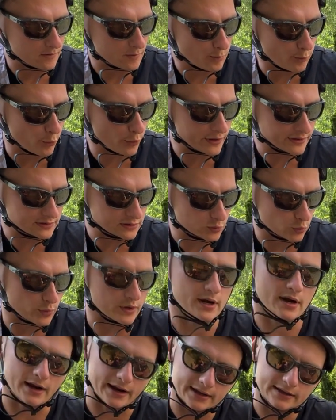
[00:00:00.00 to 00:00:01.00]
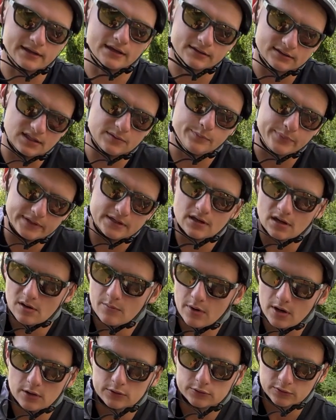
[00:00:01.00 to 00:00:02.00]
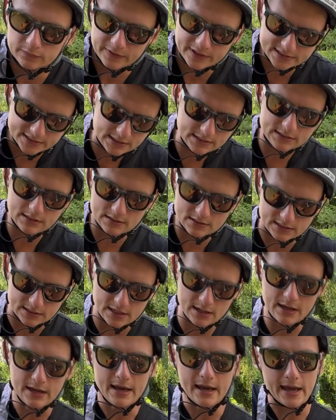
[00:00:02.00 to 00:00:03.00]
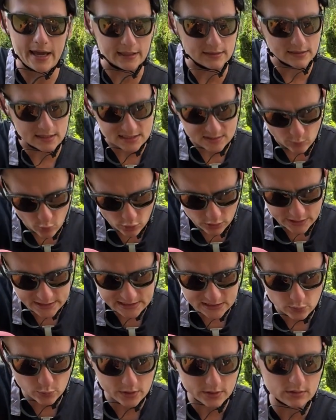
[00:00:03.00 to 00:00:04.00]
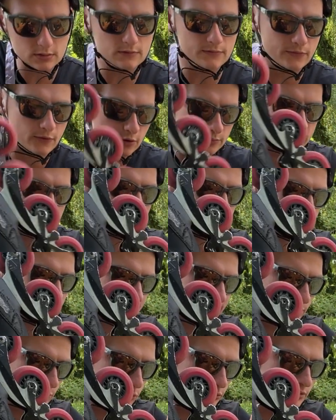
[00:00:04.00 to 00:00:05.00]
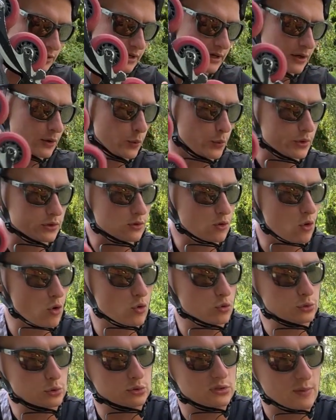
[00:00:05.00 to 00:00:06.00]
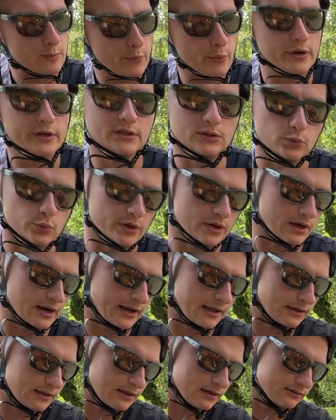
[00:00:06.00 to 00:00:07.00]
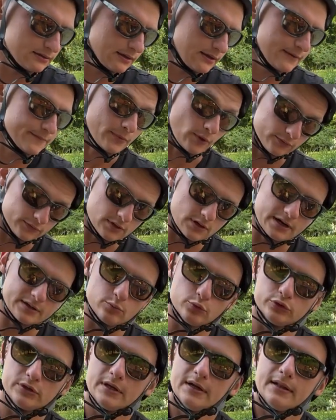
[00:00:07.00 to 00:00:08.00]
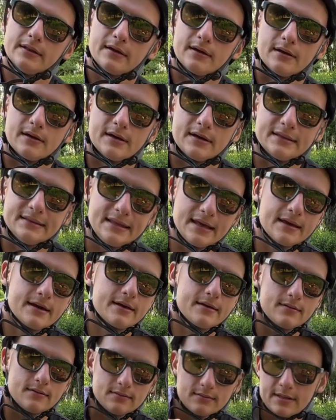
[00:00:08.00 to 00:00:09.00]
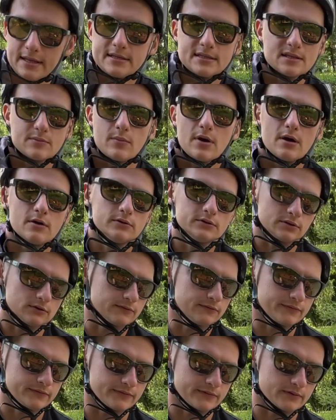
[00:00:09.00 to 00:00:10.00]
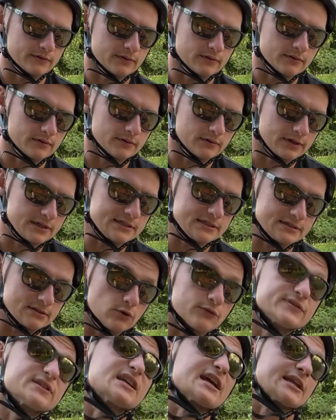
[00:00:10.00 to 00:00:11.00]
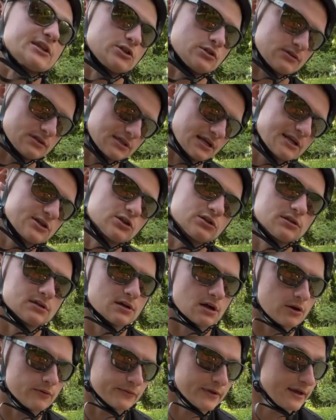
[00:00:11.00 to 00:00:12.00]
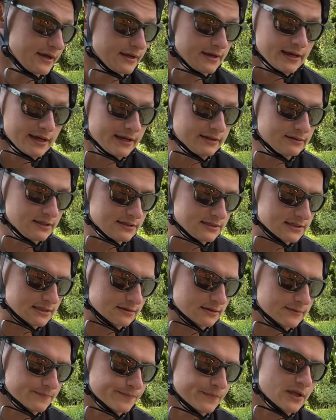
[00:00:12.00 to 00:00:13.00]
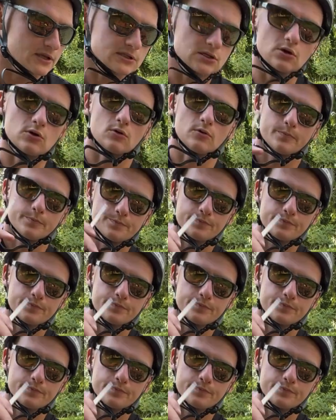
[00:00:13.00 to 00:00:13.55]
point where I get the bigger amount of resistance, yeah, and the smallest wheel from the left boot will go to the point where I get on the right boot the less amount of resistance, of scratching the ground. And that's it. So